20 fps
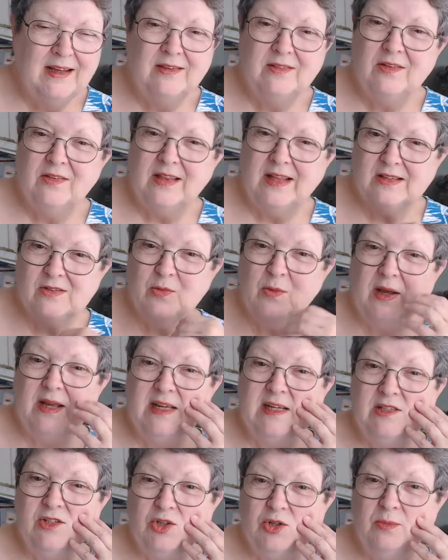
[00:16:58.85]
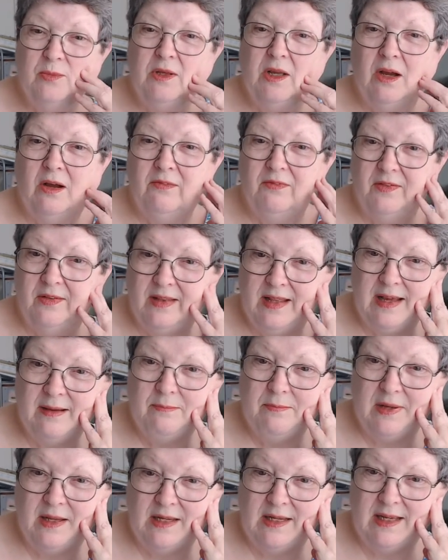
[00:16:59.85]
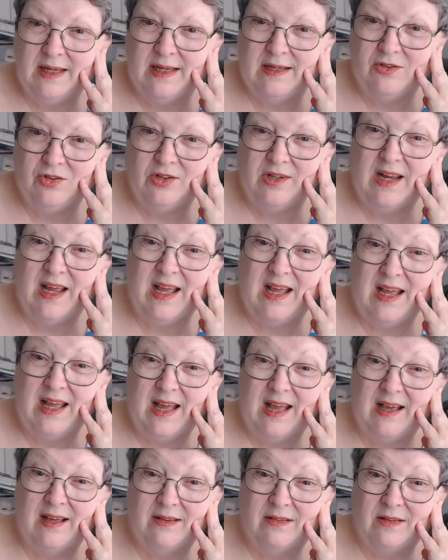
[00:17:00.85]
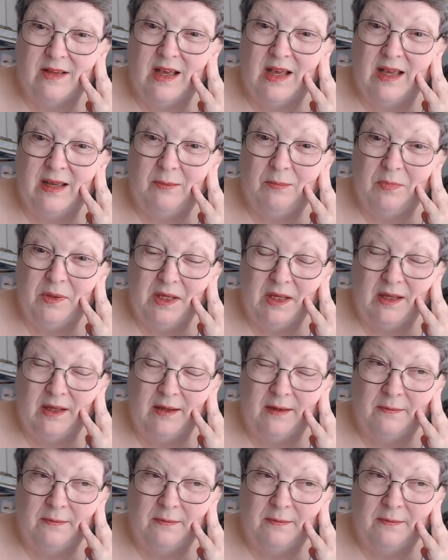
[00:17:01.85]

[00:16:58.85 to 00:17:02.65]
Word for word: So that's why he took me off of that medication ASAP.